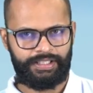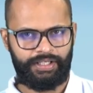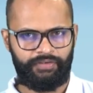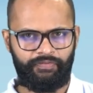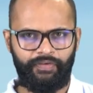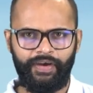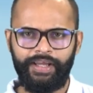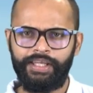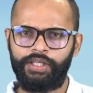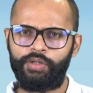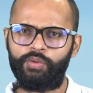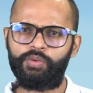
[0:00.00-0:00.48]
If
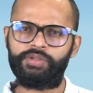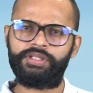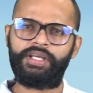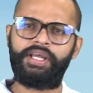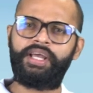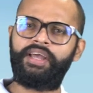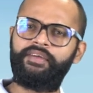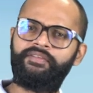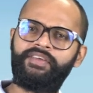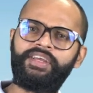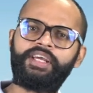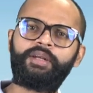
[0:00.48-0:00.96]
I use a
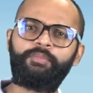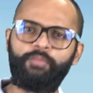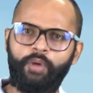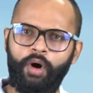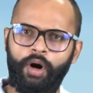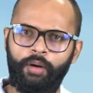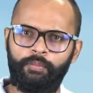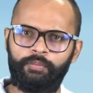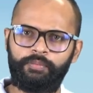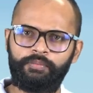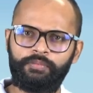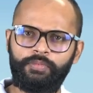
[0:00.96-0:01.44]
heavier
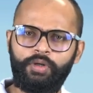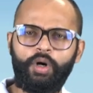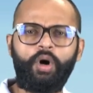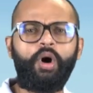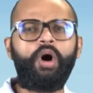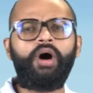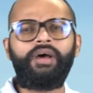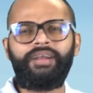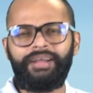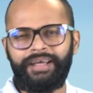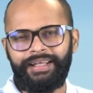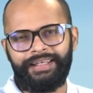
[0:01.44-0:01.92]
bob
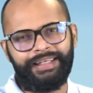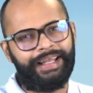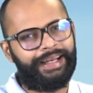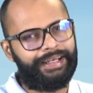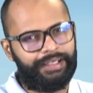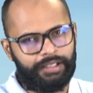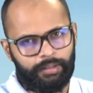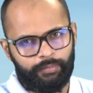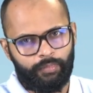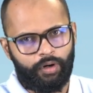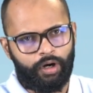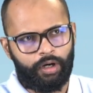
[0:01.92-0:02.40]
or a
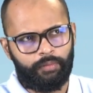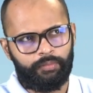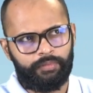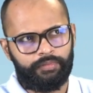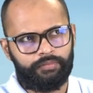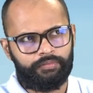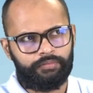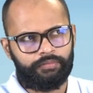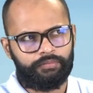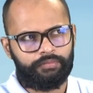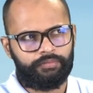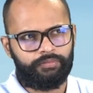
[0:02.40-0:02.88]
lighter bob,
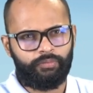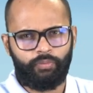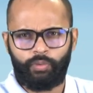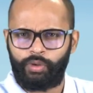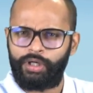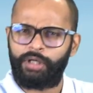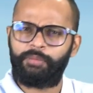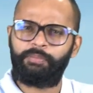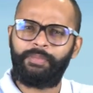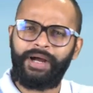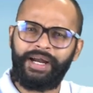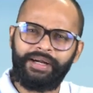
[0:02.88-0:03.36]
would
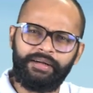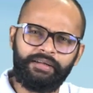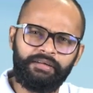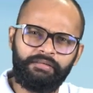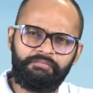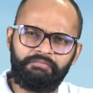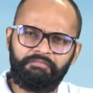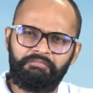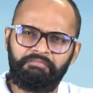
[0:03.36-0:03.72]
it matter?